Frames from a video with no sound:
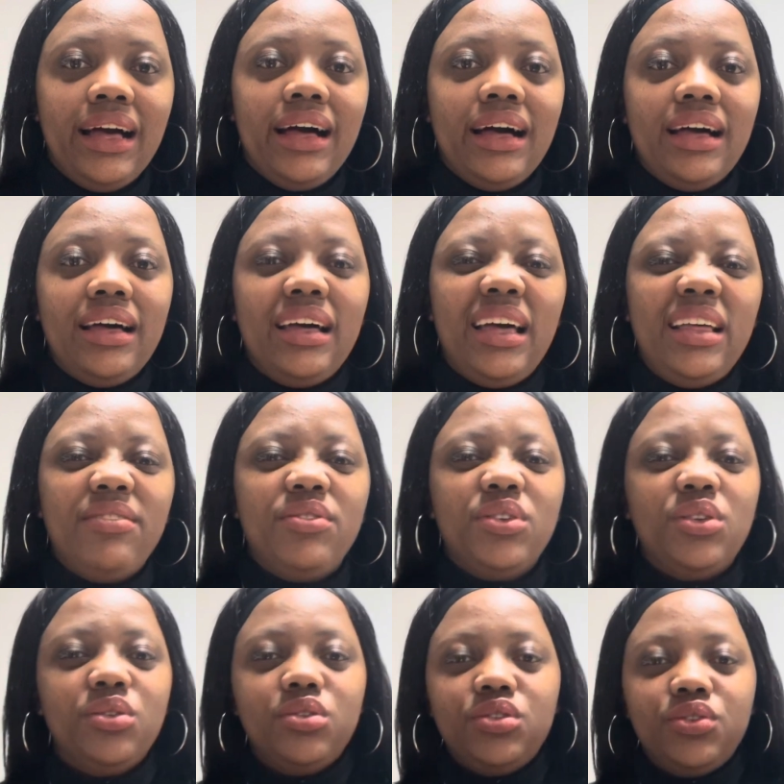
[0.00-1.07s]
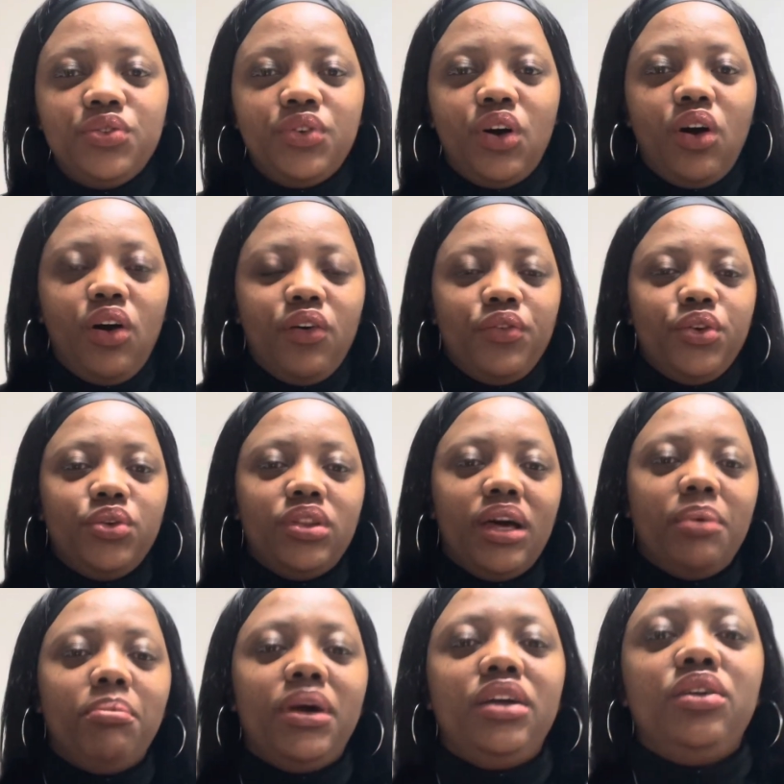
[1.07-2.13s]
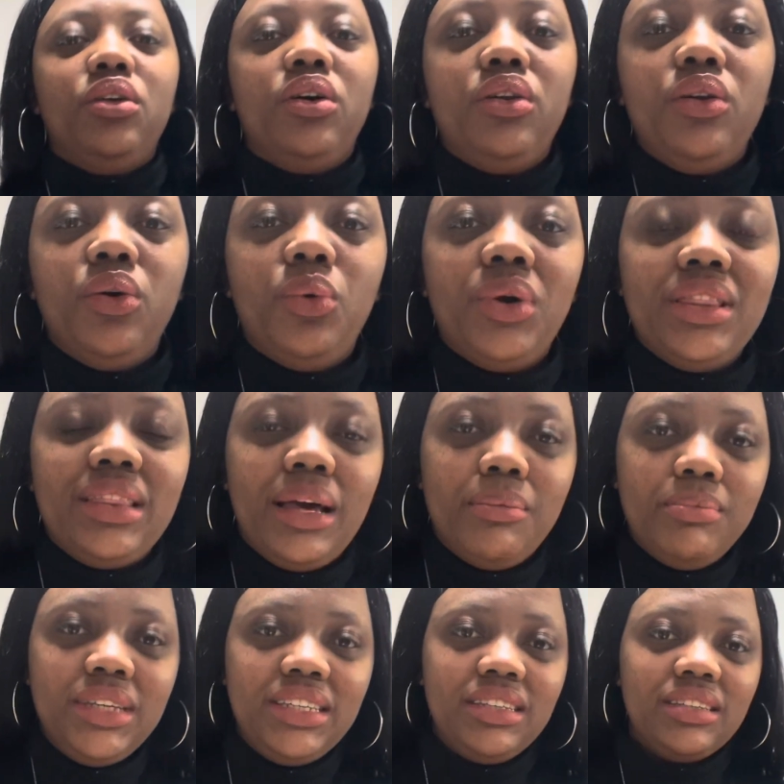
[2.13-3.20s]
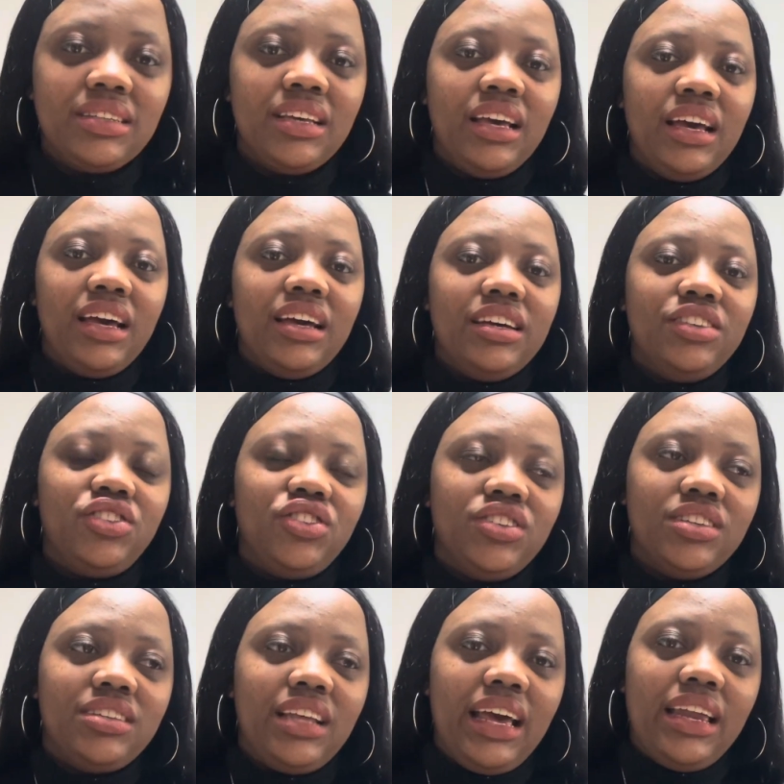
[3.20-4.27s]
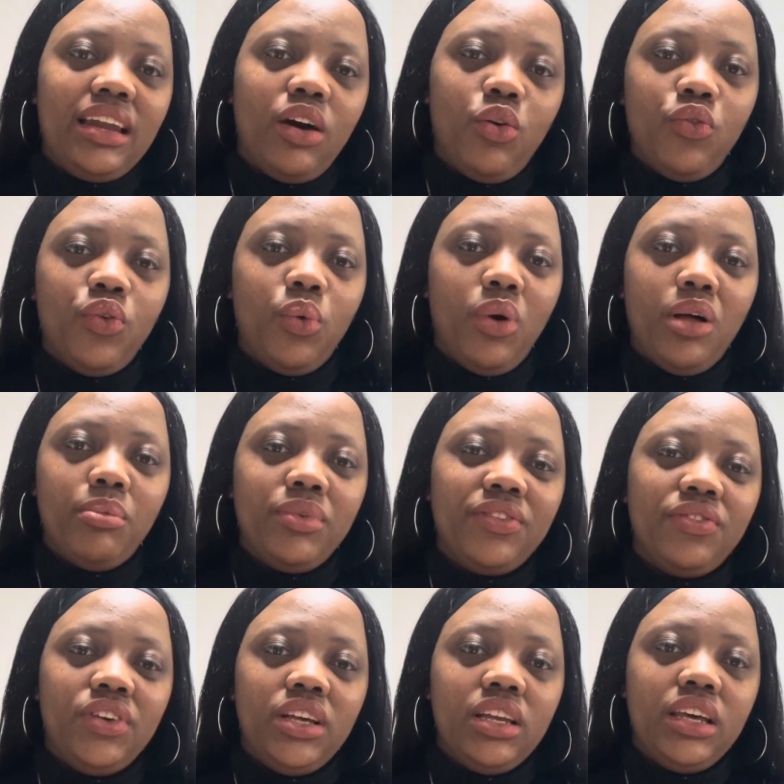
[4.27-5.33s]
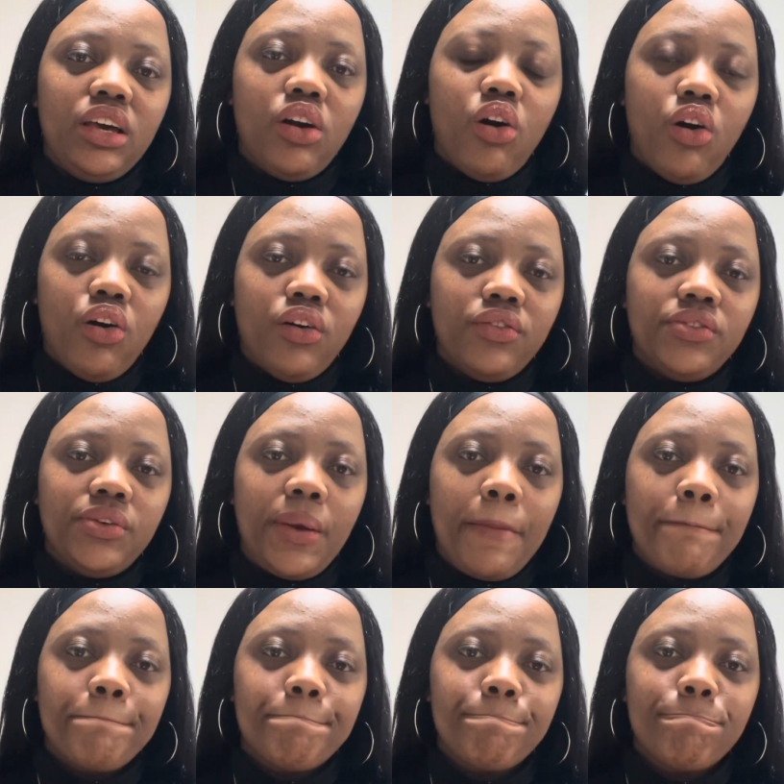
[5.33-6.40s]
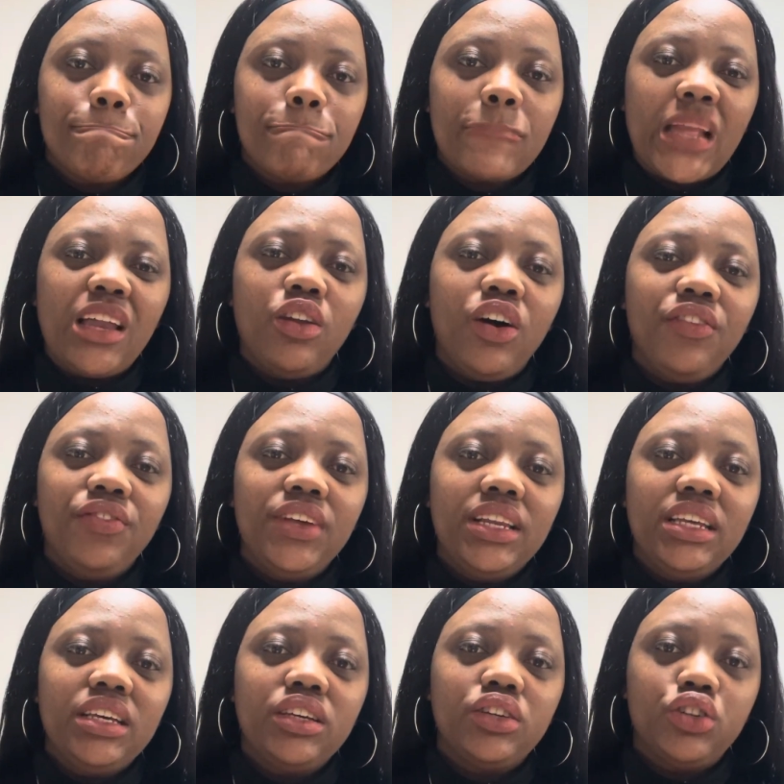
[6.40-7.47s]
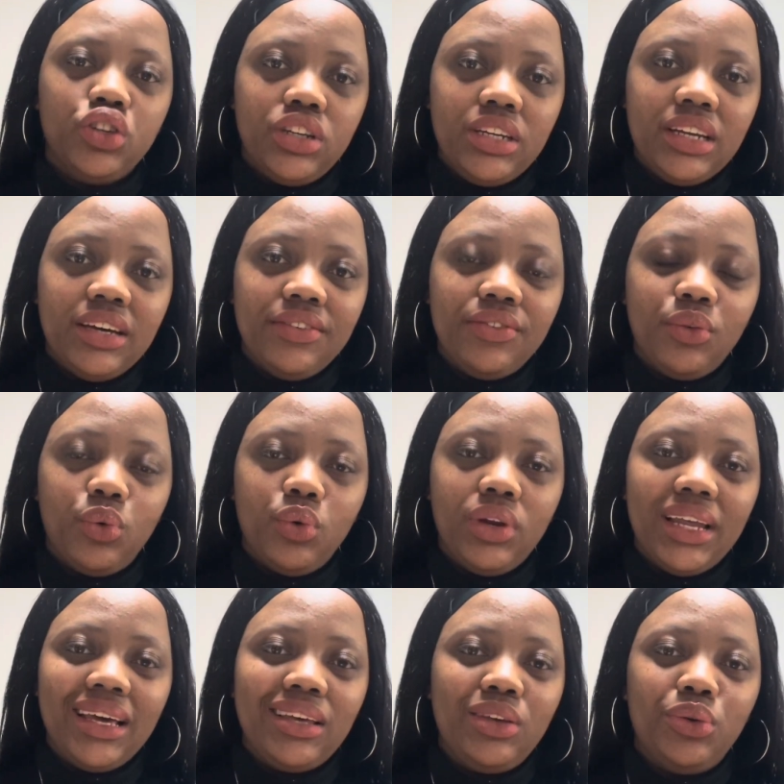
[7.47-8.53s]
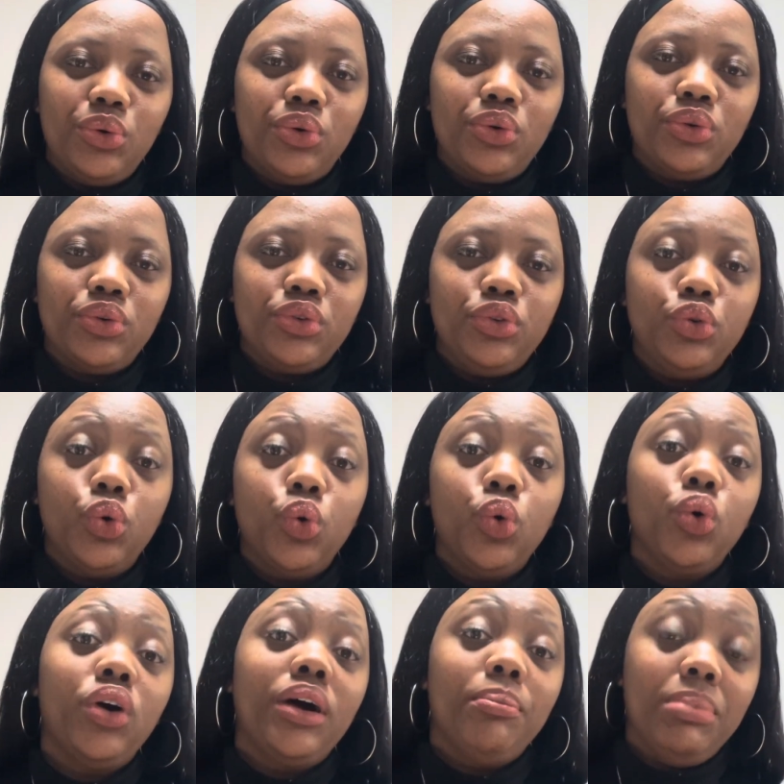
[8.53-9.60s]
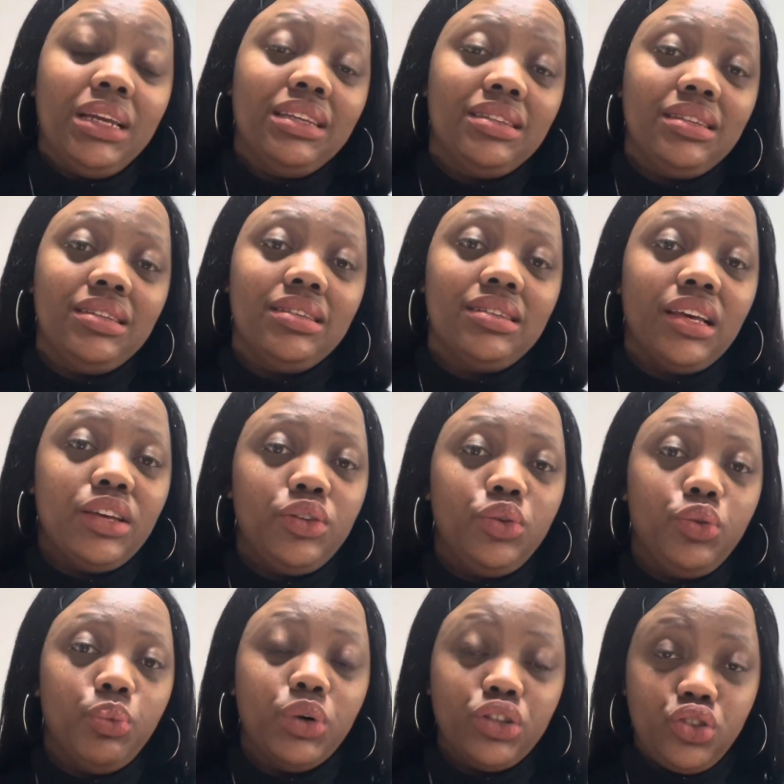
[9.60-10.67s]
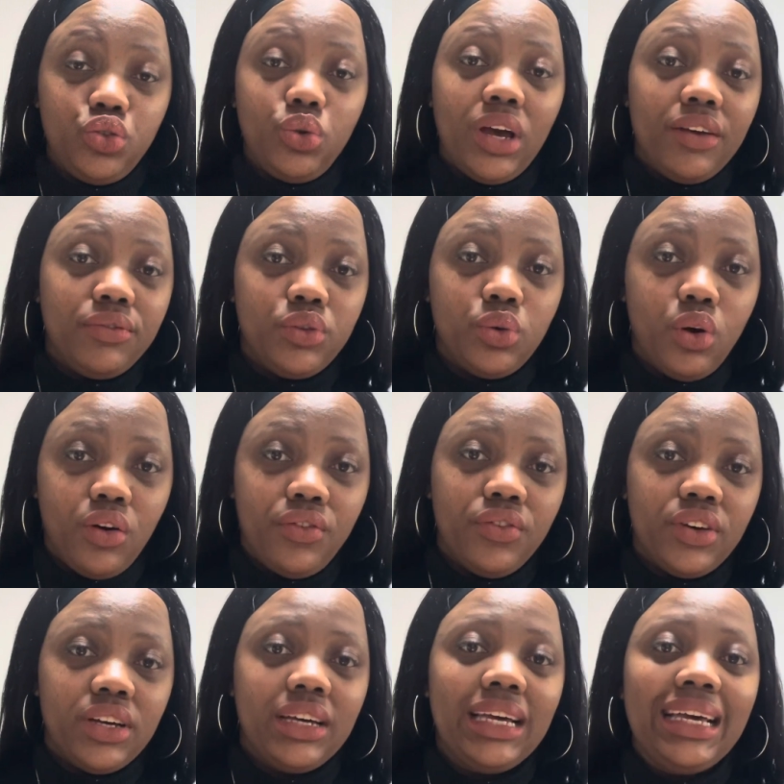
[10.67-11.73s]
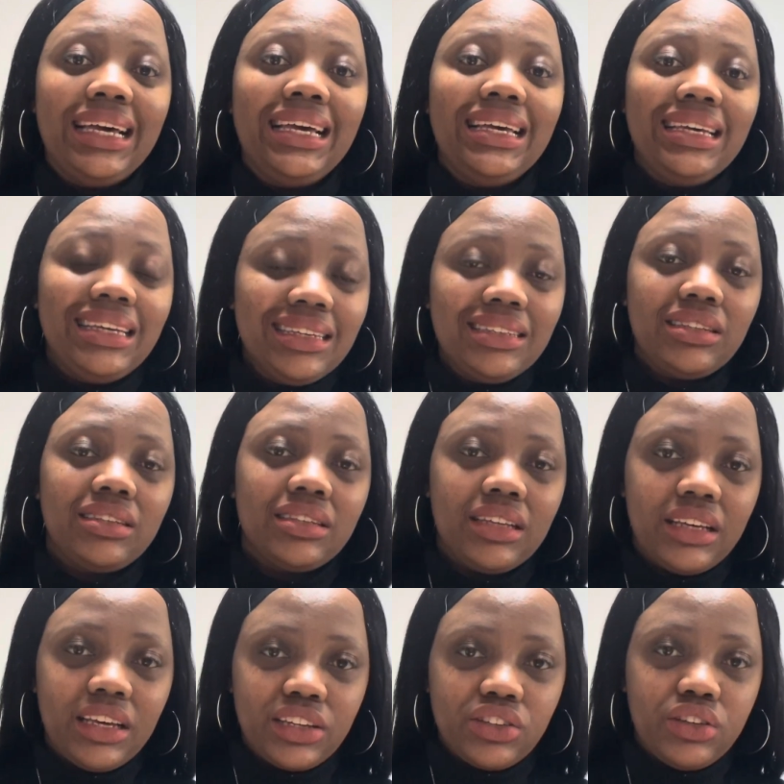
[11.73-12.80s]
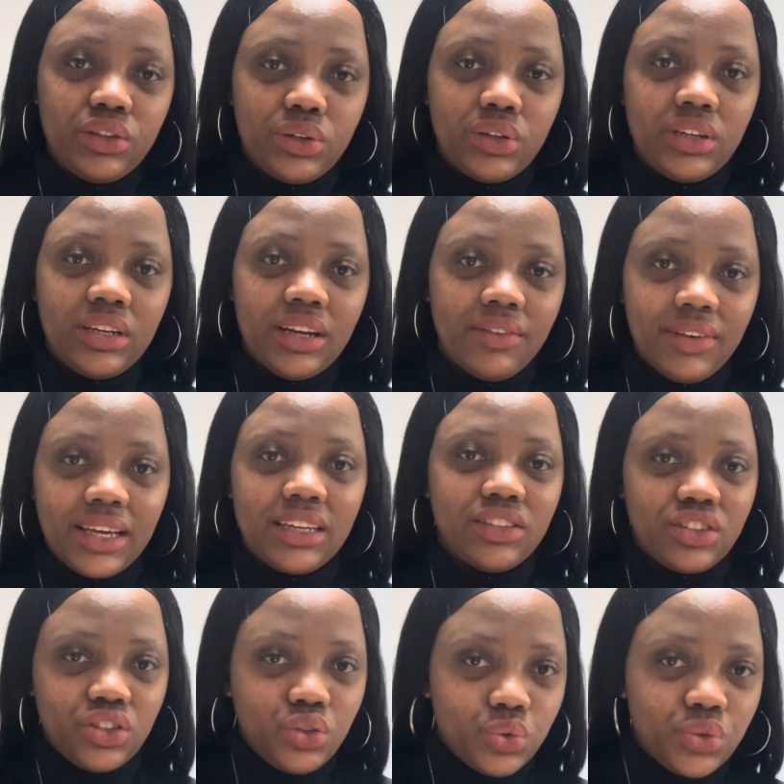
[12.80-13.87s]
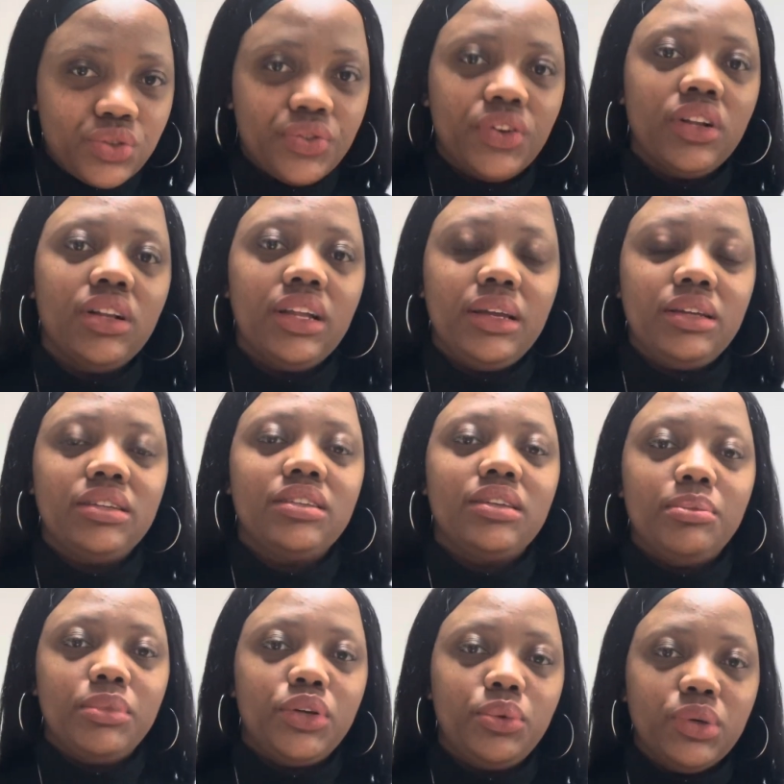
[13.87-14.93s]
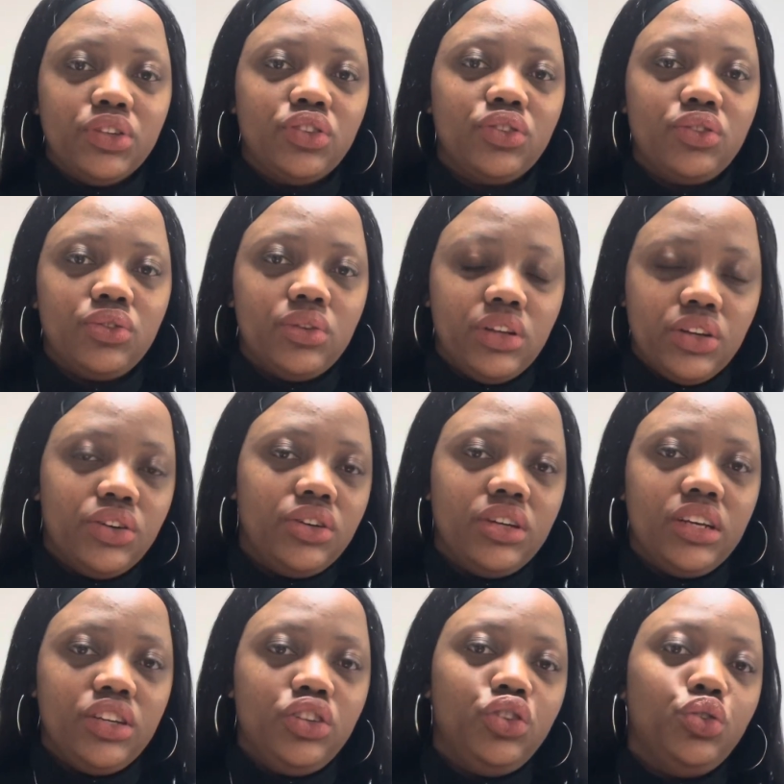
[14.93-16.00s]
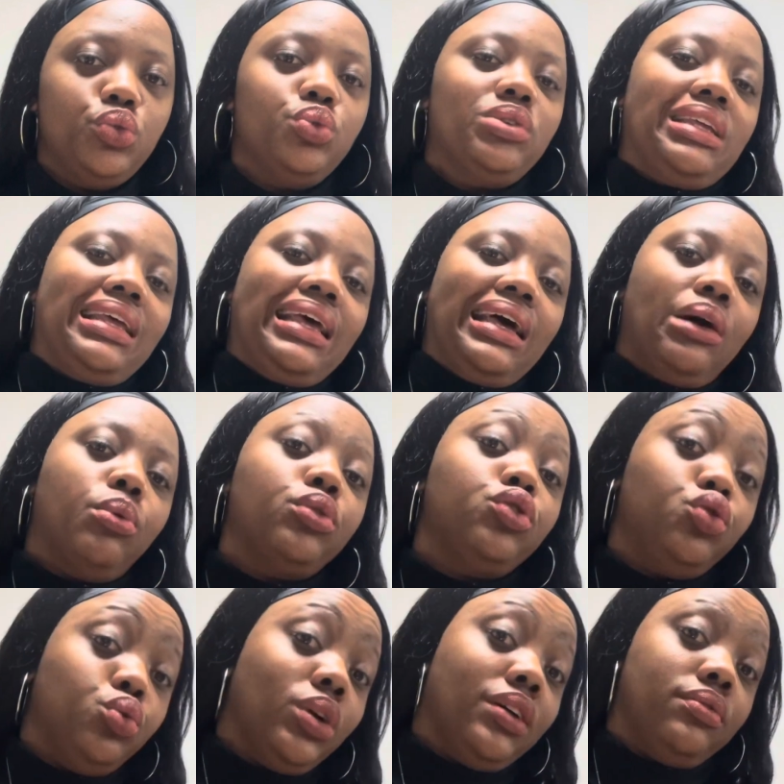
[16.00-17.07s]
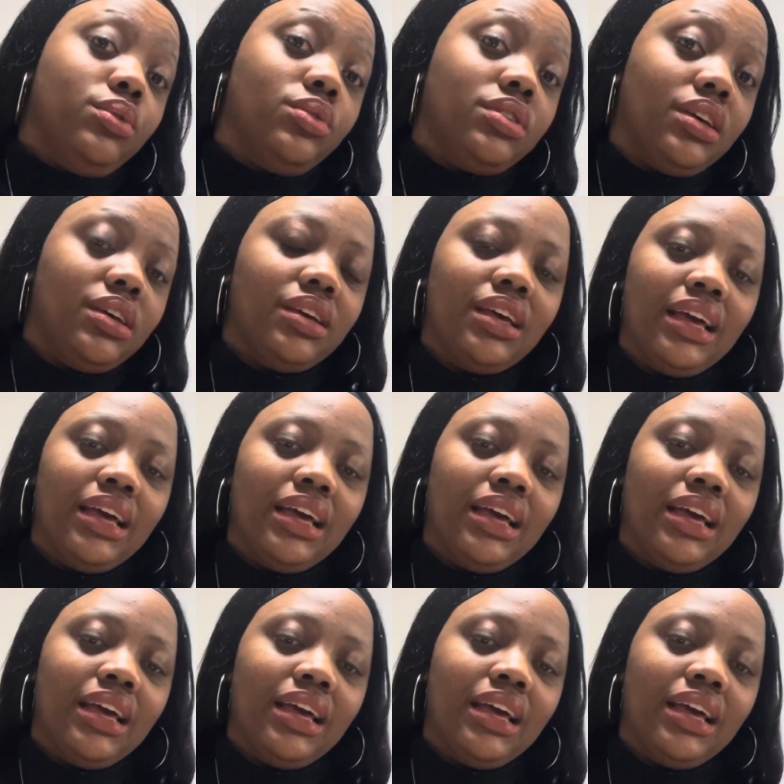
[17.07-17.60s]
And for those of you that might not know what that means, it's just an overwhelming feeling of not feeling good enough, or like your abilities and what you have to offer is actually good enough, like it's useful and somebody wants to learn and use what you have to say.